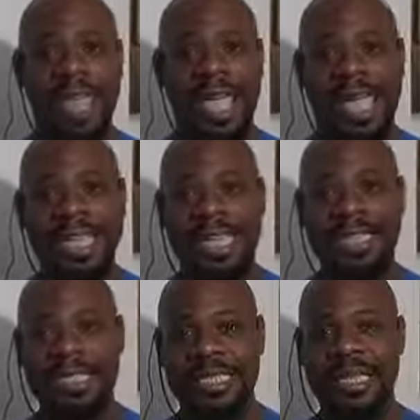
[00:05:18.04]
And
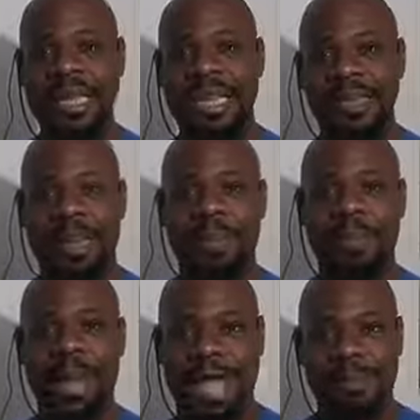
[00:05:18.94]
this is eating a
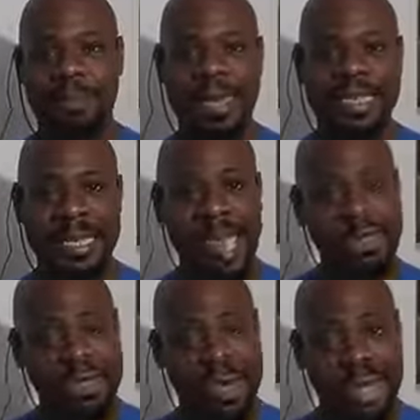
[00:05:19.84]
plant based
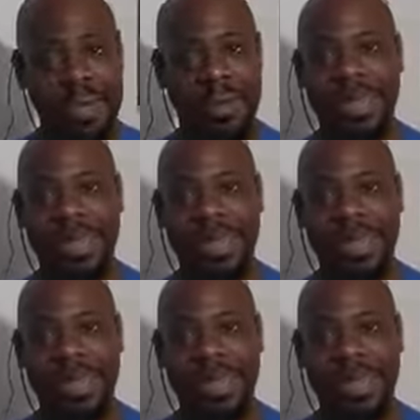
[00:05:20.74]
lifestyle.